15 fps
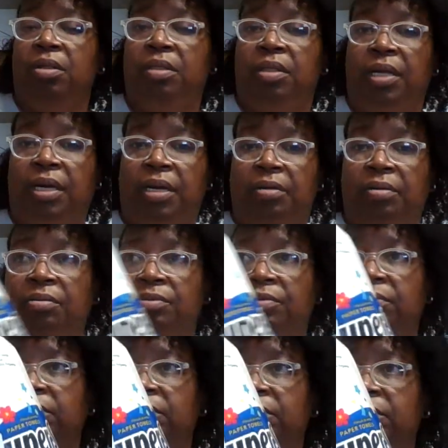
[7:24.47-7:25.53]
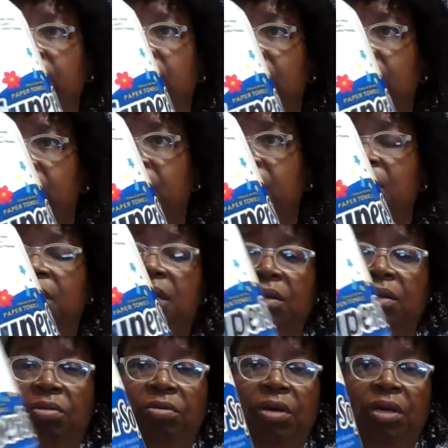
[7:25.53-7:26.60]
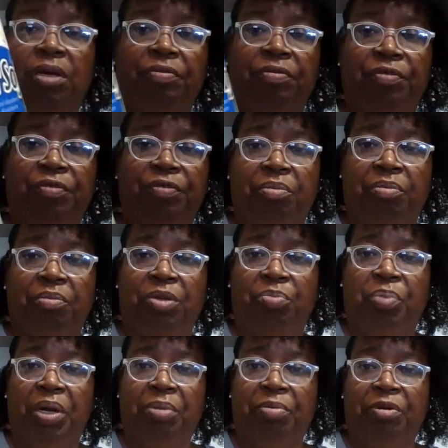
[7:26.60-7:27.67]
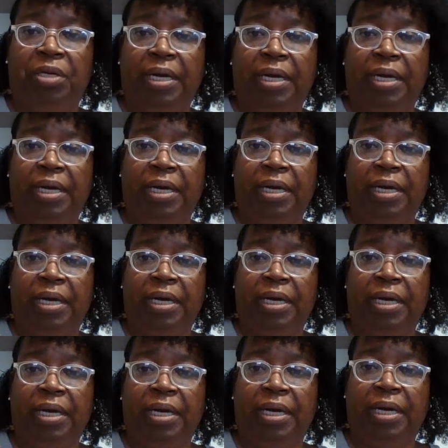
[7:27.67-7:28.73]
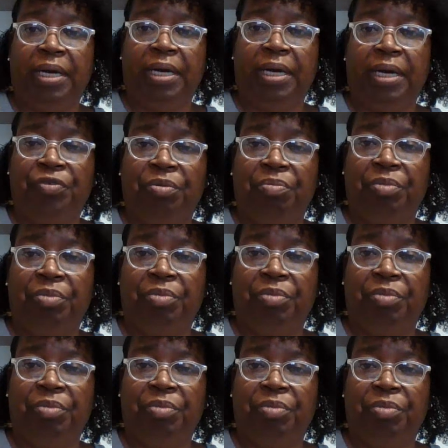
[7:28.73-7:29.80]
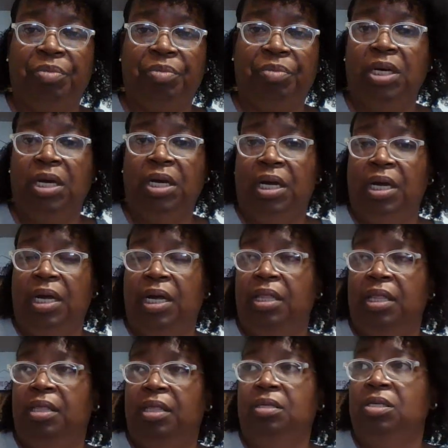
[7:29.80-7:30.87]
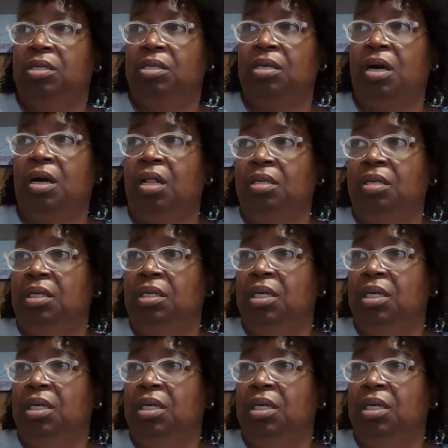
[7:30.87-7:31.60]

that thing you get from the paper towel holder you get from Dollar Tree, and just call it a